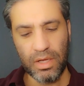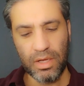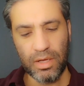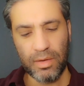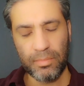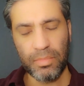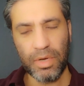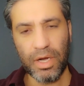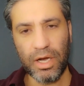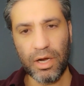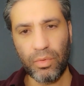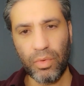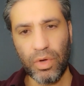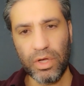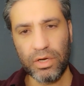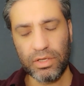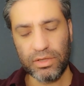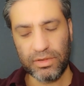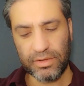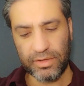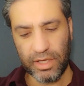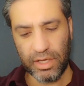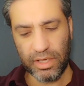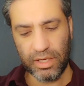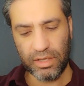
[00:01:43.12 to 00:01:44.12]
But I want
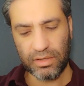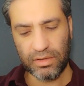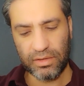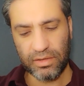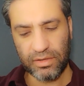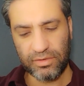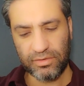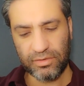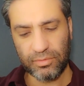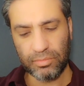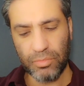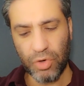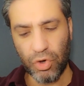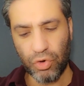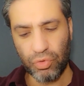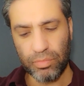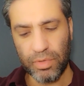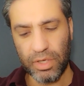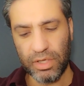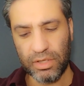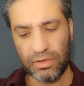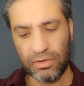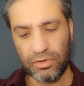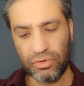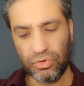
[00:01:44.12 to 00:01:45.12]
to take this
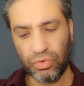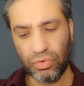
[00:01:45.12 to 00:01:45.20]
moment